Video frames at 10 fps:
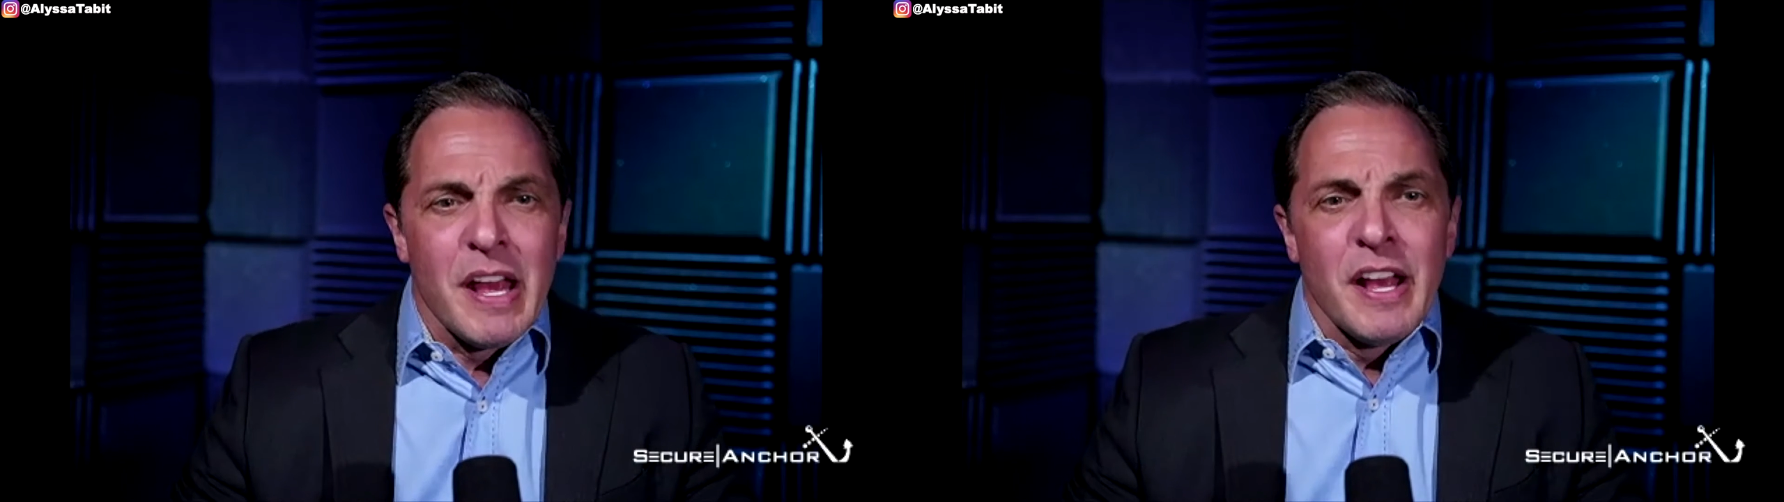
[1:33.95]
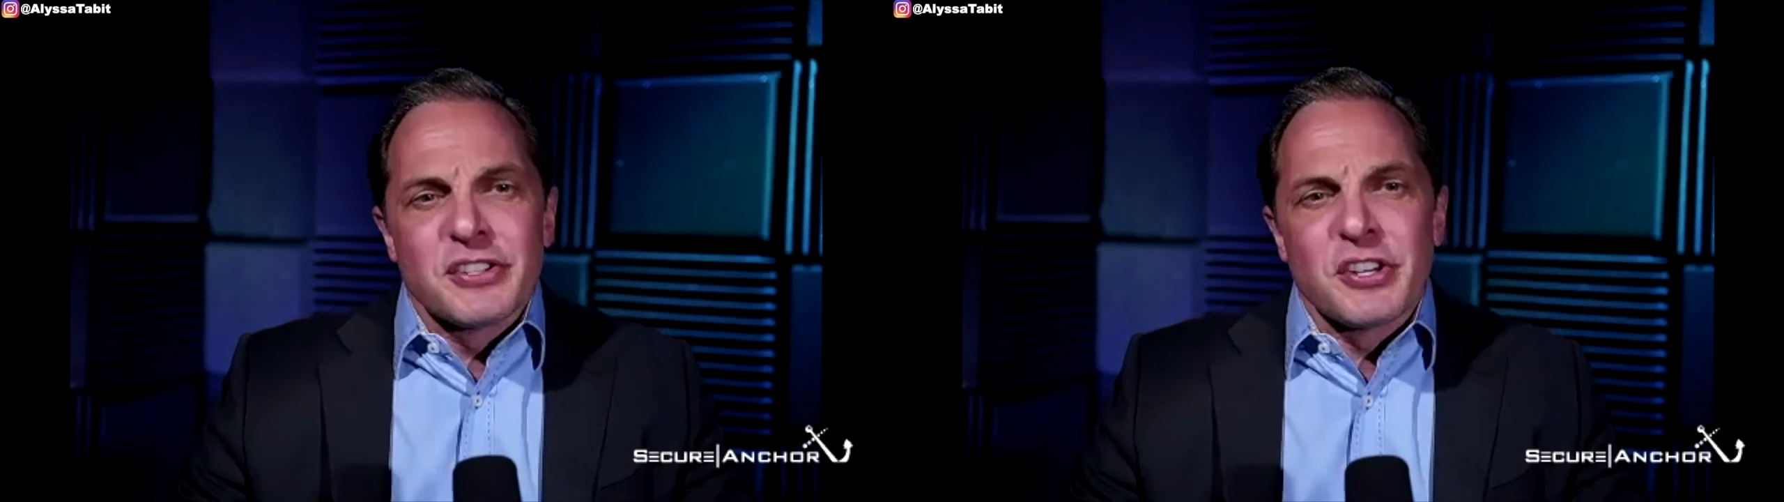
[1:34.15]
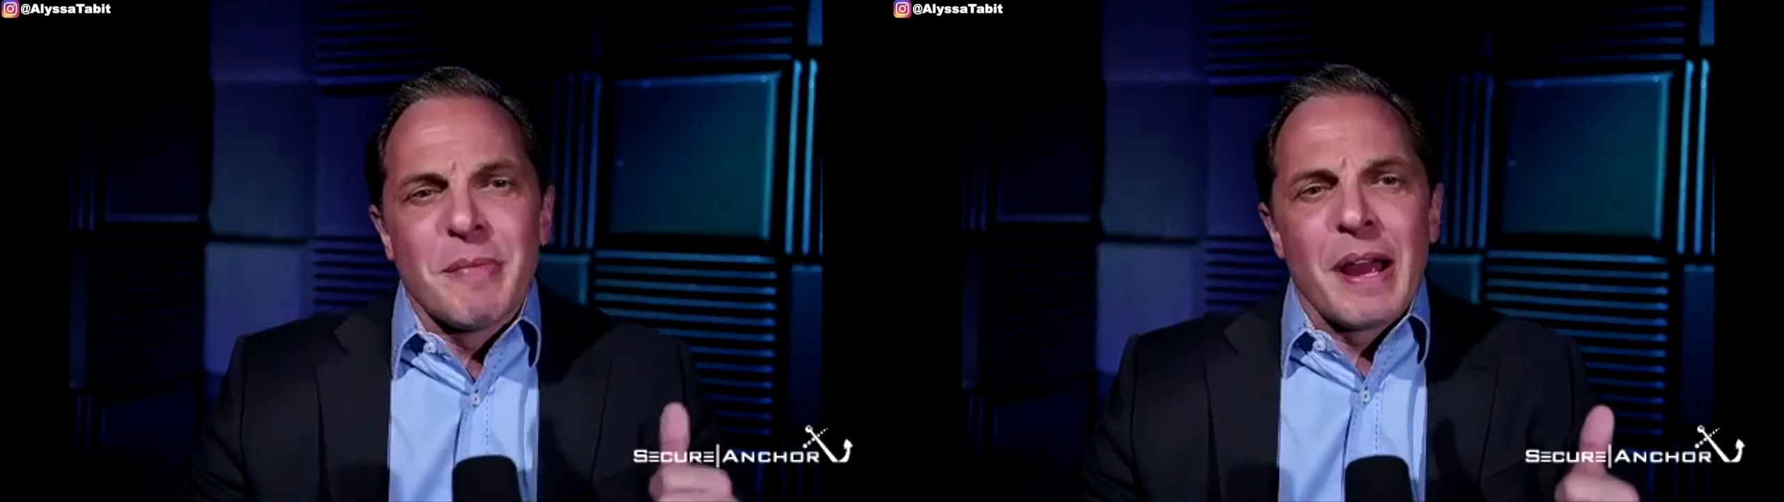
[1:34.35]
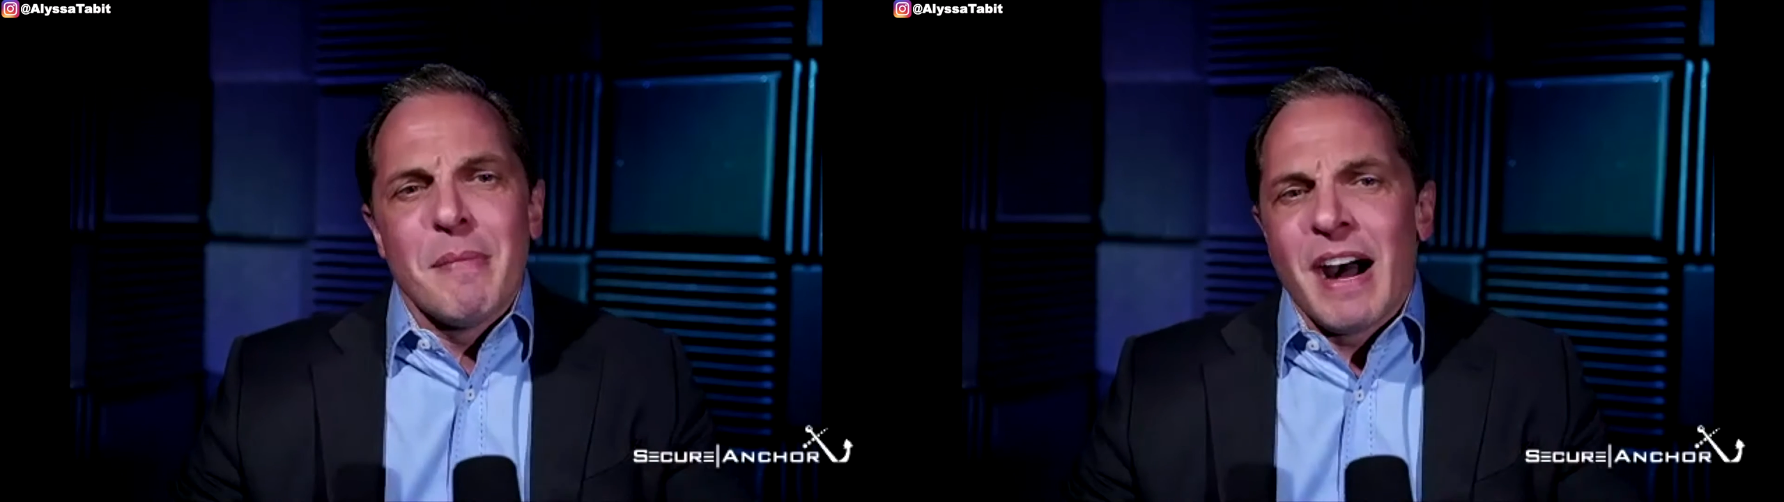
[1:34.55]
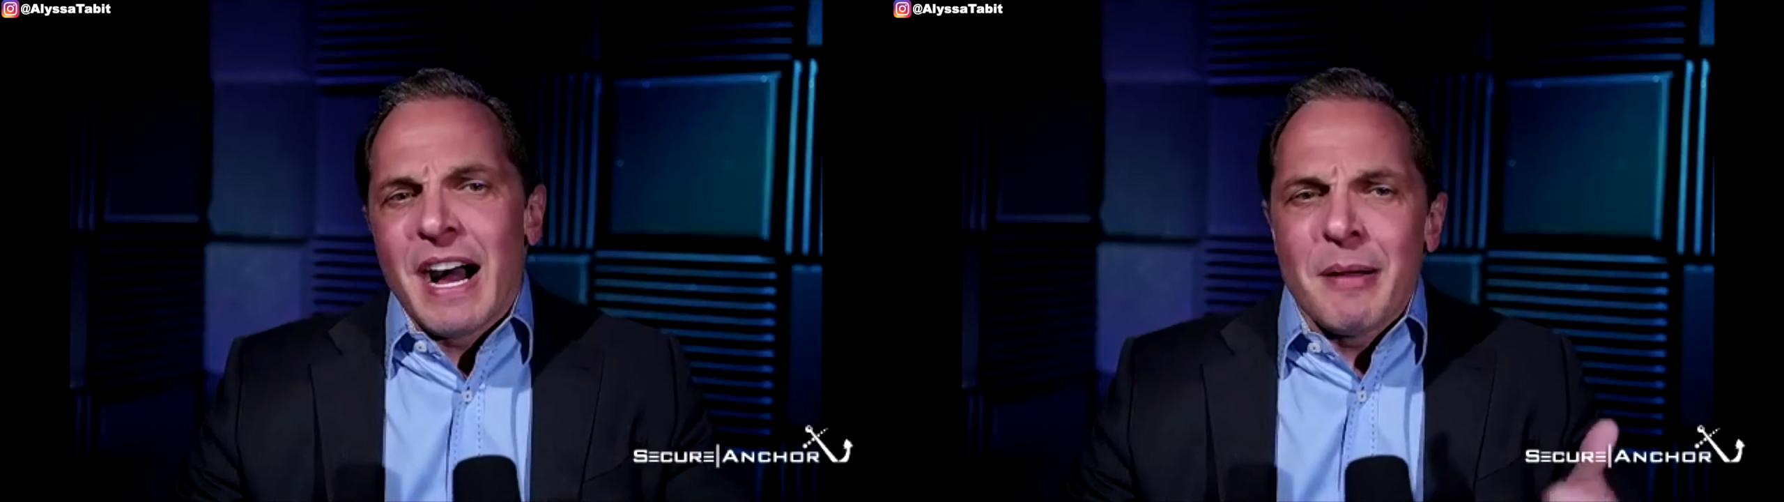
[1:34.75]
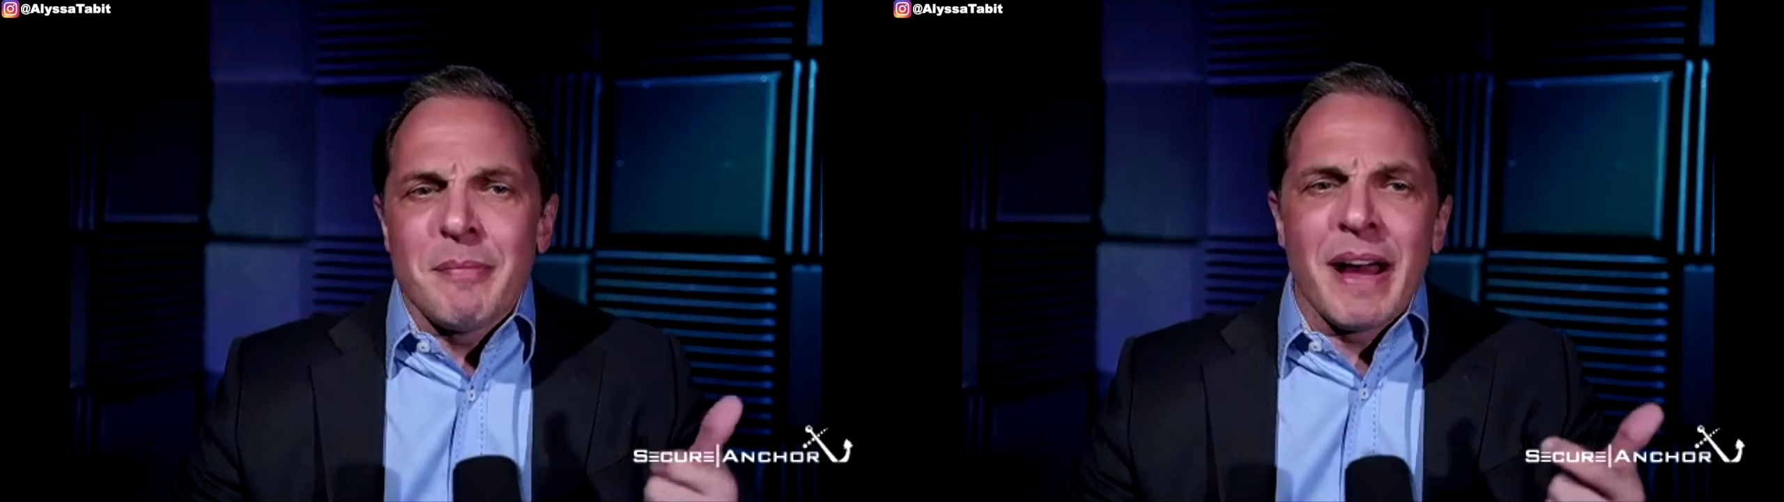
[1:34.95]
So my mom, my